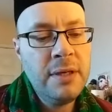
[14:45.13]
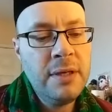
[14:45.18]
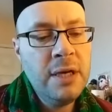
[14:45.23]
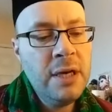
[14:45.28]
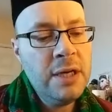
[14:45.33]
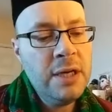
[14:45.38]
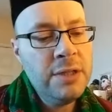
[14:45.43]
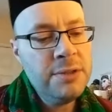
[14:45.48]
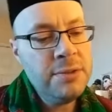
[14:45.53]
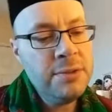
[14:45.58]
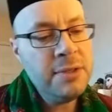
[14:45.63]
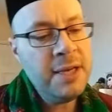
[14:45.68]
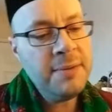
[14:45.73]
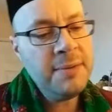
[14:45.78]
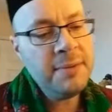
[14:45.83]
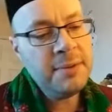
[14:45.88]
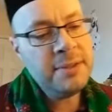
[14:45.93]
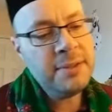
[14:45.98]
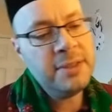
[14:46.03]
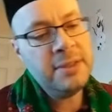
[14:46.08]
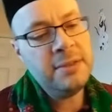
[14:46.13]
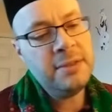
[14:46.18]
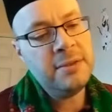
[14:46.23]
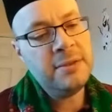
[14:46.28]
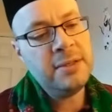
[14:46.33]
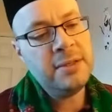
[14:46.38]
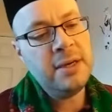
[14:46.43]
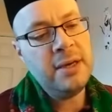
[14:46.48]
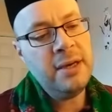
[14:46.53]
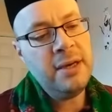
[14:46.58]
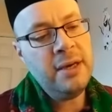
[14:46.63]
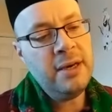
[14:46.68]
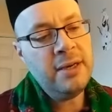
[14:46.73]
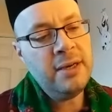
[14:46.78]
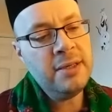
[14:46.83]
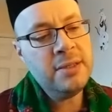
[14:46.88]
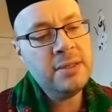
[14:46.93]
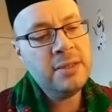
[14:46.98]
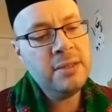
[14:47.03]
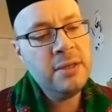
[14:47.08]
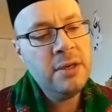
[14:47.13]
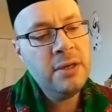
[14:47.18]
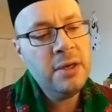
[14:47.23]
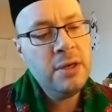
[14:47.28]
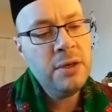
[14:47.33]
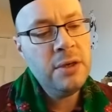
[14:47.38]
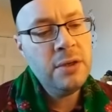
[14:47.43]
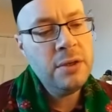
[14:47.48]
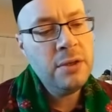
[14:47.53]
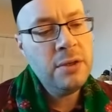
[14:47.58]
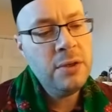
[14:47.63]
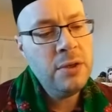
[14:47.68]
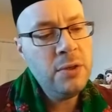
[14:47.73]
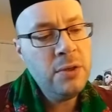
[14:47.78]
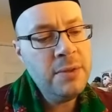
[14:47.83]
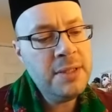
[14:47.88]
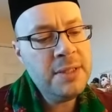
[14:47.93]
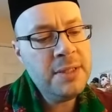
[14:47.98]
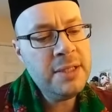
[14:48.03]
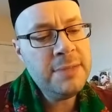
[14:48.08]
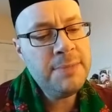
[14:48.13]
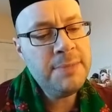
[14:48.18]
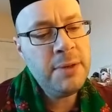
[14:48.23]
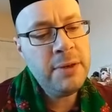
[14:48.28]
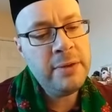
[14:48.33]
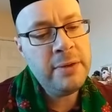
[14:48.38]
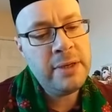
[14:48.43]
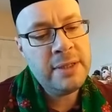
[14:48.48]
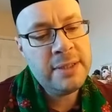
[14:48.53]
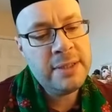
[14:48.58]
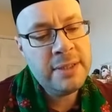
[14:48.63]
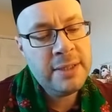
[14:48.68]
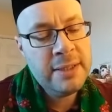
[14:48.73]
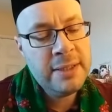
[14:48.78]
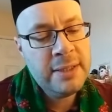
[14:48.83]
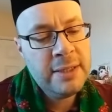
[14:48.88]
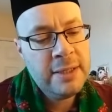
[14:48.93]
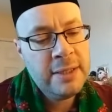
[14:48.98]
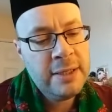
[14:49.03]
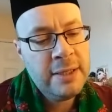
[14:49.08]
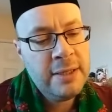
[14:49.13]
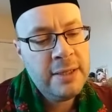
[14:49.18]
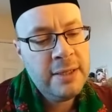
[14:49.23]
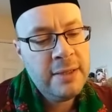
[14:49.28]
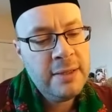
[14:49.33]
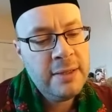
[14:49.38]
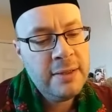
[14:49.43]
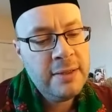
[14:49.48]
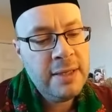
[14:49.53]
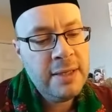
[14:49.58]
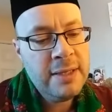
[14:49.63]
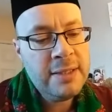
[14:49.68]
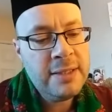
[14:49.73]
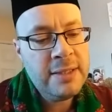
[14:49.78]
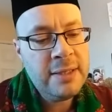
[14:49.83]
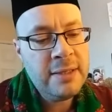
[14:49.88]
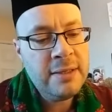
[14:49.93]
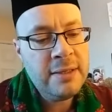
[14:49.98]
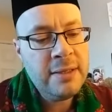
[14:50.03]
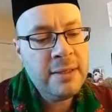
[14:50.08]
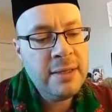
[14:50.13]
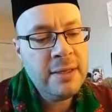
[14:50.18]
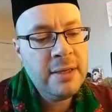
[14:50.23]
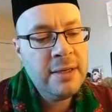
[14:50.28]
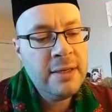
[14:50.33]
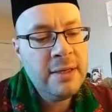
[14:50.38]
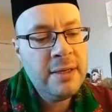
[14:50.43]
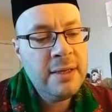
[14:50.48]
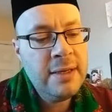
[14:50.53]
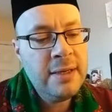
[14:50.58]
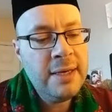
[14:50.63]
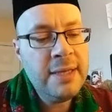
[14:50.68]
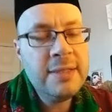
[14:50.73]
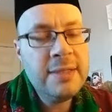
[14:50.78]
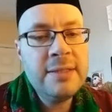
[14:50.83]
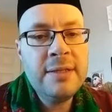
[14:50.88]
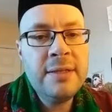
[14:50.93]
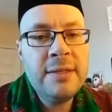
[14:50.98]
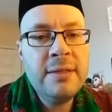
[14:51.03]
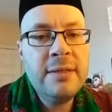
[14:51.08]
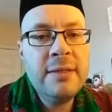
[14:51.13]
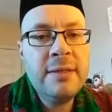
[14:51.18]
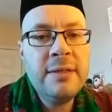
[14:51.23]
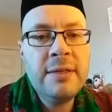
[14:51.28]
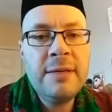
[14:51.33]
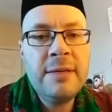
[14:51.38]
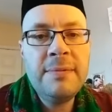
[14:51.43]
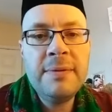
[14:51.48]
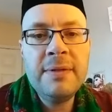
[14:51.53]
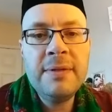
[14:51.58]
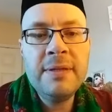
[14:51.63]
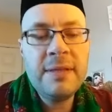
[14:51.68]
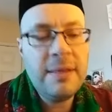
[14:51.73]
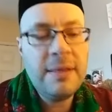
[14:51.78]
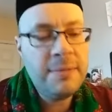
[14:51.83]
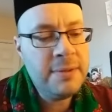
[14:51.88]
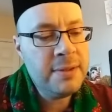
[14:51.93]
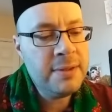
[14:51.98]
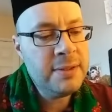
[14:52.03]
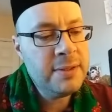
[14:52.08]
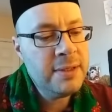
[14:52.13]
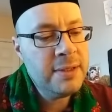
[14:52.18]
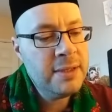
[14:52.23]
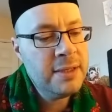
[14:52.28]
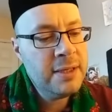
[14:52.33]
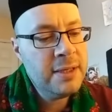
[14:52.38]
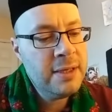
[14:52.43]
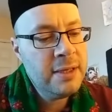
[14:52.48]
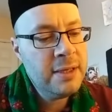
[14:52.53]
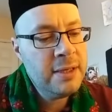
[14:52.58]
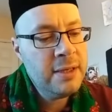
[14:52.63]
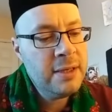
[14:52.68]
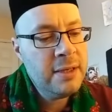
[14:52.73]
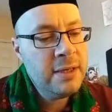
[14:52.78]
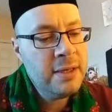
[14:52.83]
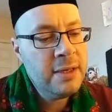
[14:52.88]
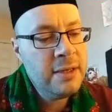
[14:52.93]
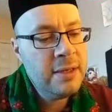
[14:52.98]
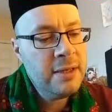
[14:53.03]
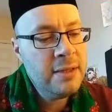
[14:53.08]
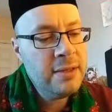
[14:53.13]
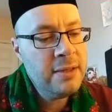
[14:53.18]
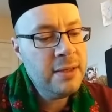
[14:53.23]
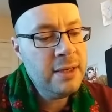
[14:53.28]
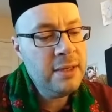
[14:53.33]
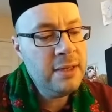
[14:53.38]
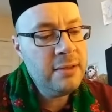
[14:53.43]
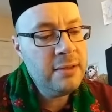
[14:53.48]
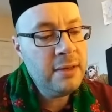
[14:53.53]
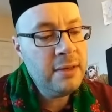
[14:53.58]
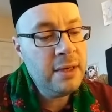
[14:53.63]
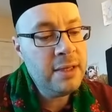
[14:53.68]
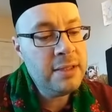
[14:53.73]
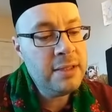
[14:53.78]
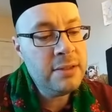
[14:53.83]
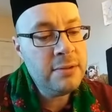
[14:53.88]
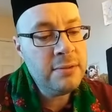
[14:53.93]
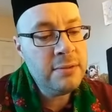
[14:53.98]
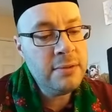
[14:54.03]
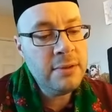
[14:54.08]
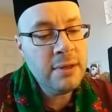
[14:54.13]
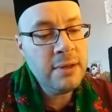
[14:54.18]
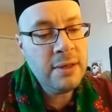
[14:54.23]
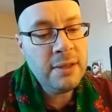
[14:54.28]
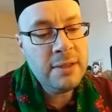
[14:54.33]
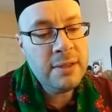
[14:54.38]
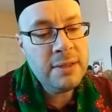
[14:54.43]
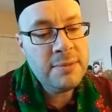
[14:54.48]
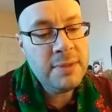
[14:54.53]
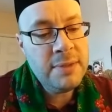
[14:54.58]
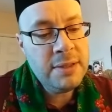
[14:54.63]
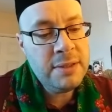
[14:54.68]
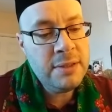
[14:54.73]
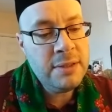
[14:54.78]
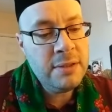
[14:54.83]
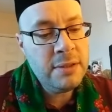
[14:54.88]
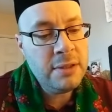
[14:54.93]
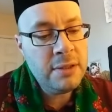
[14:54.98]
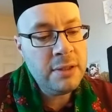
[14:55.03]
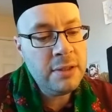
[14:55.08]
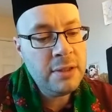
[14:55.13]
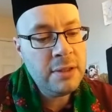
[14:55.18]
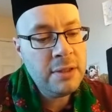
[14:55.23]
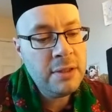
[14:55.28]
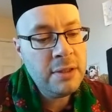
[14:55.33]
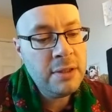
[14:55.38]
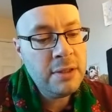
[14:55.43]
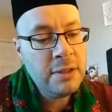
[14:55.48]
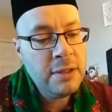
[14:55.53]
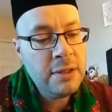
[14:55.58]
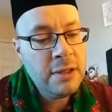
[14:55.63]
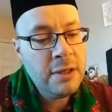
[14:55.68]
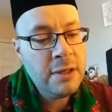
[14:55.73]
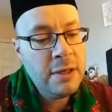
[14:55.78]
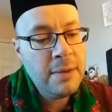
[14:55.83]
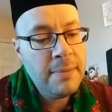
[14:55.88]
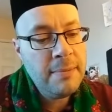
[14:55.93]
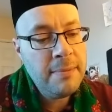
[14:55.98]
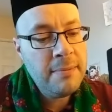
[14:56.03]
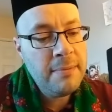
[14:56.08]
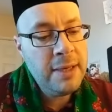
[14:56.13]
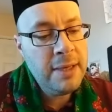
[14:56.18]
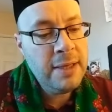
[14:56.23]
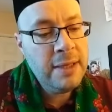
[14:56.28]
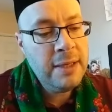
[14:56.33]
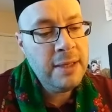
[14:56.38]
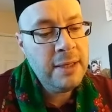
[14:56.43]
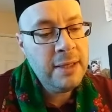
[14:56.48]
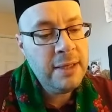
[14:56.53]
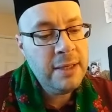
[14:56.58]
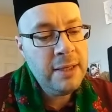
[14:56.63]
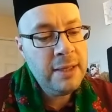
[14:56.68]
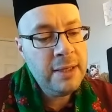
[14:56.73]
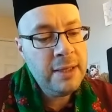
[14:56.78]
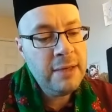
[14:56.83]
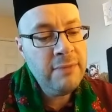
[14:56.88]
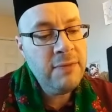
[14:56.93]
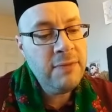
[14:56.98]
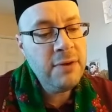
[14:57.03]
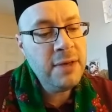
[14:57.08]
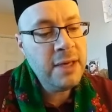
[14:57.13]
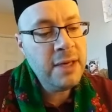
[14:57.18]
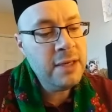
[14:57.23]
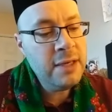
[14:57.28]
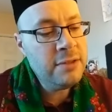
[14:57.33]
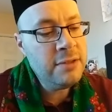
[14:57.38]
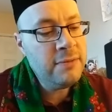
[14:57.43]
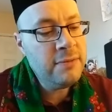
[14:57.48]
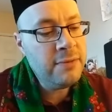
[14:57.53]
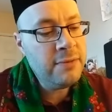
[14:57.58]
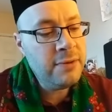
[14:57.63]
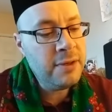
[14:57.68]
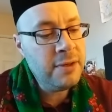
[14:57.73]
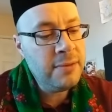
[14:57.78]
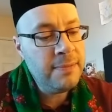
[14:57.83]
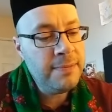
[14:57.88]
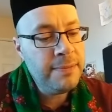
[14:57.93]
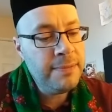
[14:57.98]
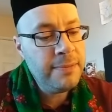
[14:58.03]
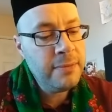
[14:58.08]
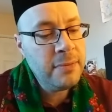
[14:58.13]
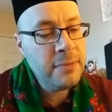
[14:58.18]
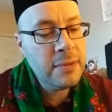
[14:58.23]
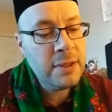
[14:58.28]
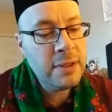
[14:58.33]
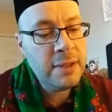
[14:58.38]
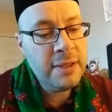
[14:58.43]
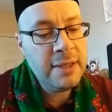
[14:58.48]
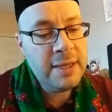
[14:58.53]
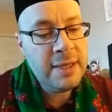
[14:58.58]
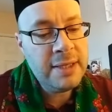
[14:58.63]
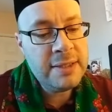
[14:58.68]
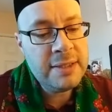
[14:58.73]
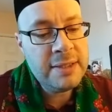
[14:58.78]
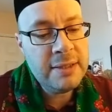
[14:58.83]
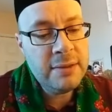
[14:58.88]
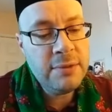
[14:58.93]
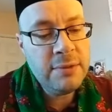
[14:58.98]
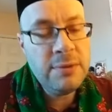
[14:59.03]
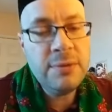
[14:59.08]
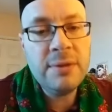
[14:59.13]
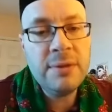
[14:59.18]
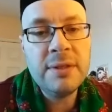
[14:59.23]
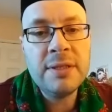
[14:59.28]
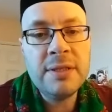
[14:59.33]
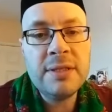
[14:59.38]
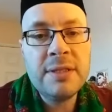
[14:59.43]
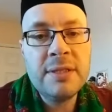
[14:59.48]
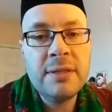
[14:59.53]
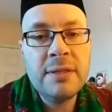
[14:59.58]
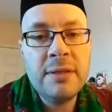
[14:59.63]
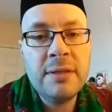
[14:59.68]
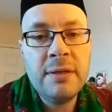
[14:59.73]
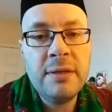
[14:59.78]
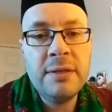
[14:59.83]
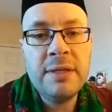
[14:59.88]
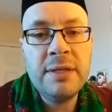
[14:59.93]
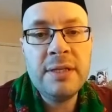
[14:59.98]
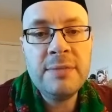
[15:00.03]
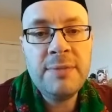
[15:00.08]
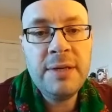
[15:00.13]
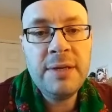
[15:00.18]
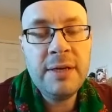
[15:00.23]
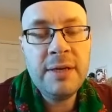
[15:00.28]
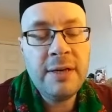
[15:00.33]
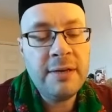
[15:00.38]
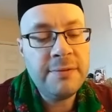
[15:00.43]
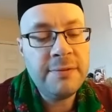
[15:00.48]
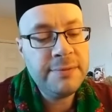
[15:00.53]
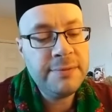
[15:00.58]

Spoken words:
Junab continues, "I asked, 'Who is this poet?' They said, 'Hassan ibn Thabit.' Then I saw Allah's messenger making invocation for him, and asking goodness on his behalf.